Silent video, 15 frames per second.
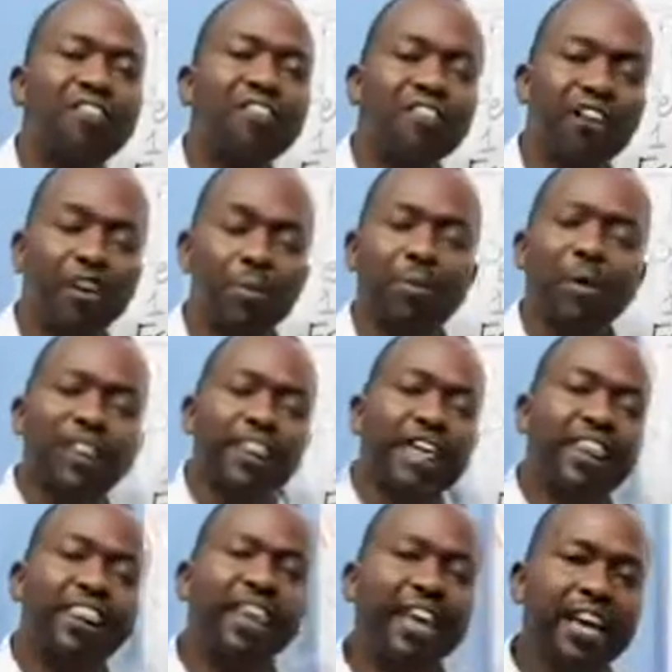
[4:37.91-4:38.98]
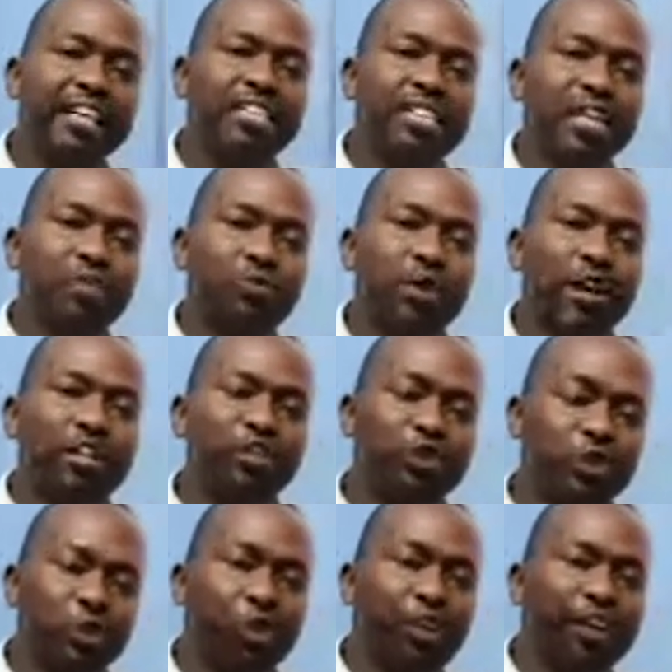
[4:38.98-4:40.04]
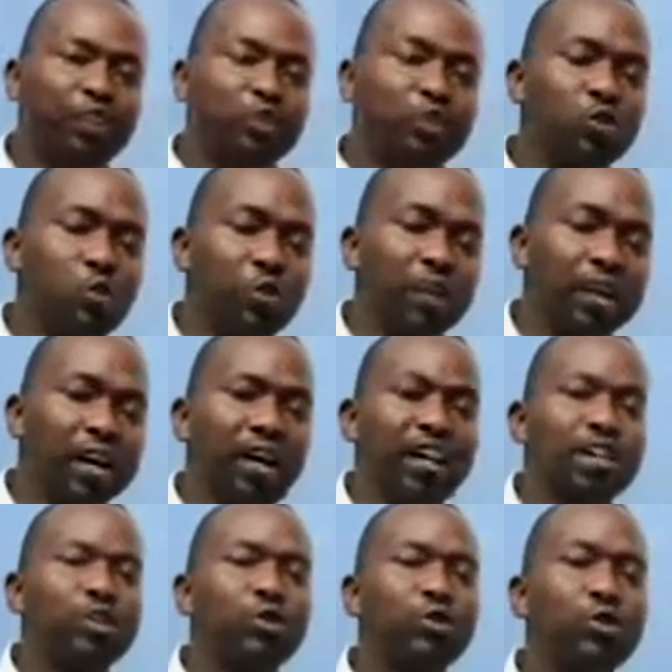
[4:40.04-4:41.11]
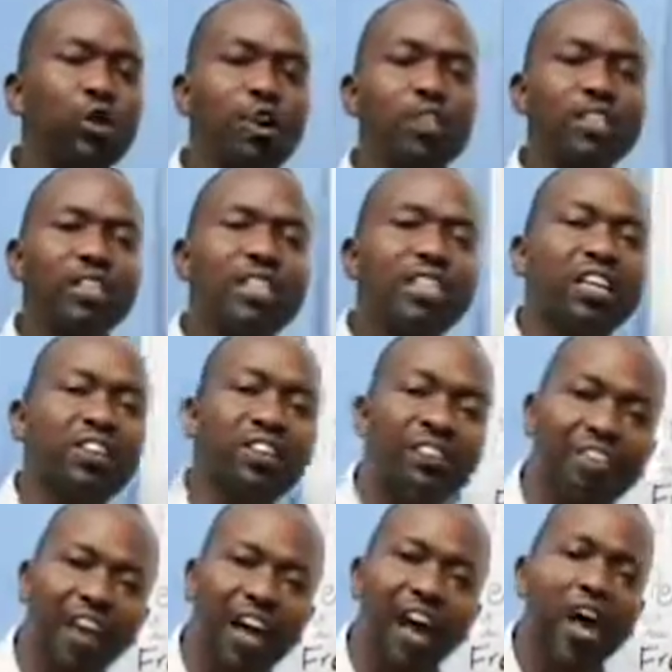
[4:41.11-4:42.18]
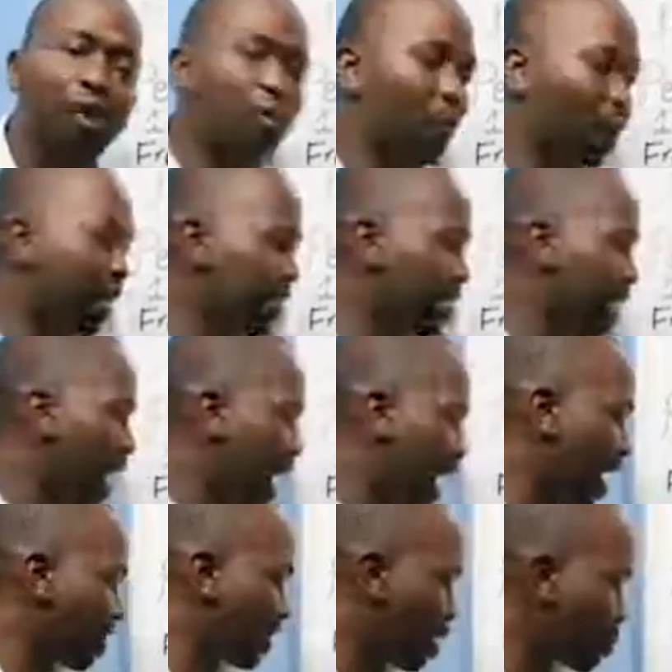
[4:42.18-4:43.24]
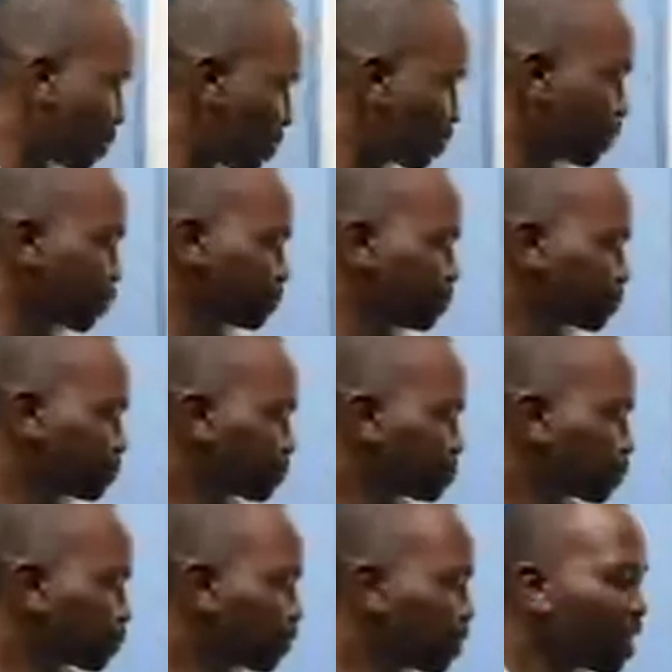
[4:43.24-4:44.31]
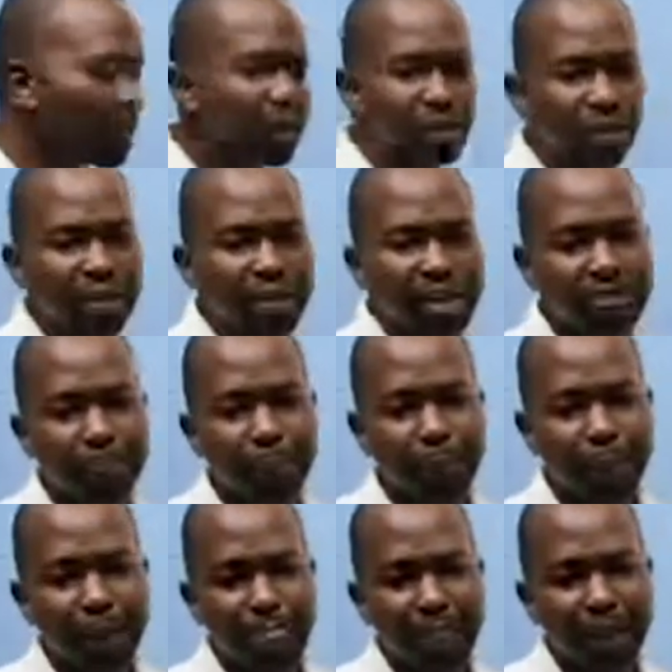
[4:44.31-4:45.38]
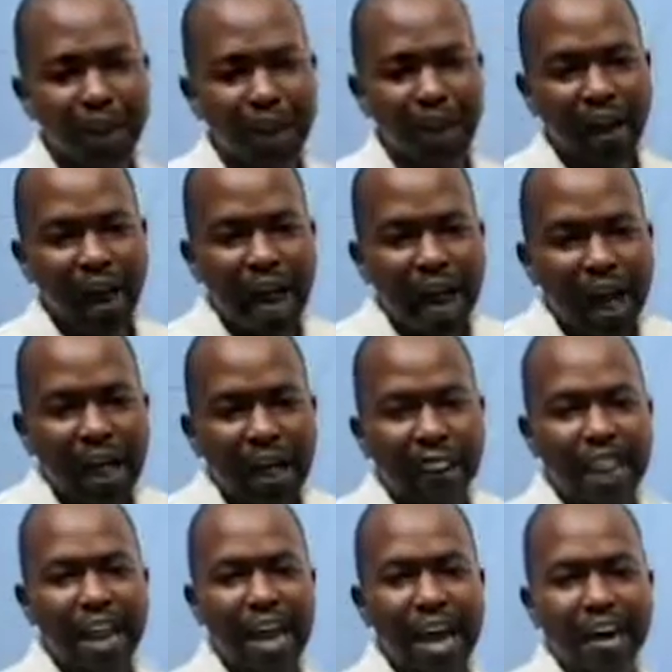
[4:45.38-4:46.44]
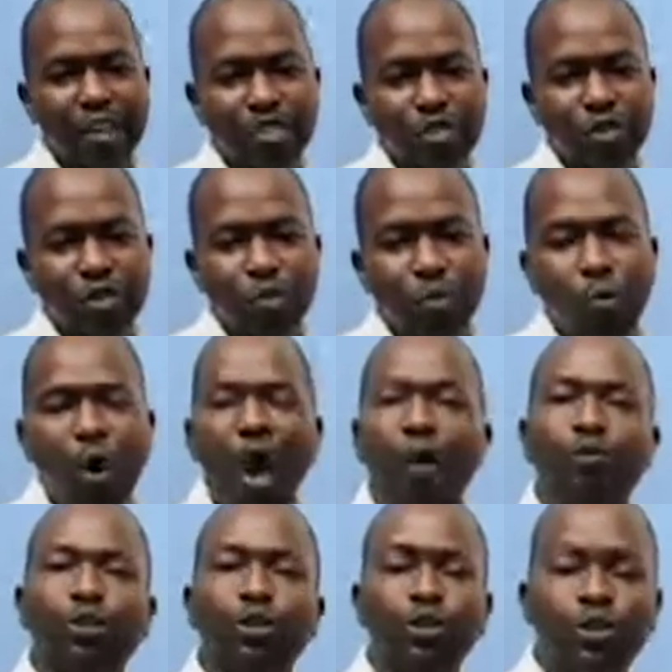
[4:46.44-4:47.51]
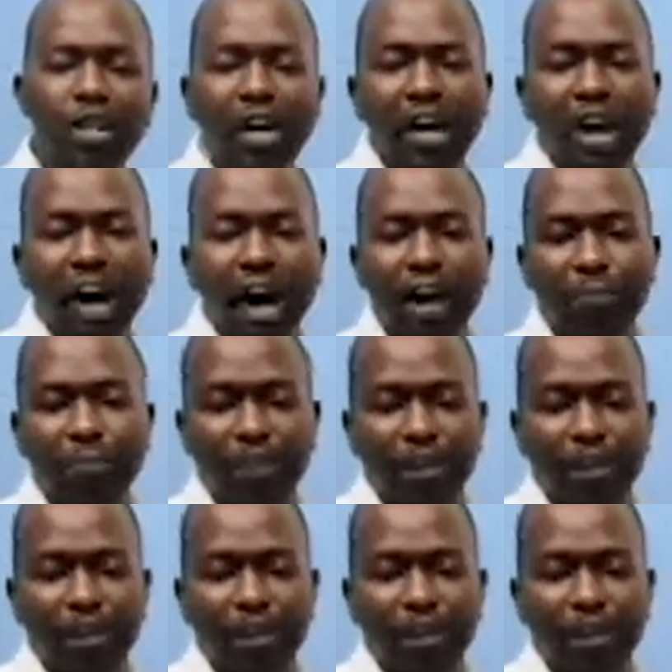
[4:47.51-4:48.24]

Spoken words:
freedom. The things that we enjoy doing should not interfere with other people. So therefore, there are reasons why we should be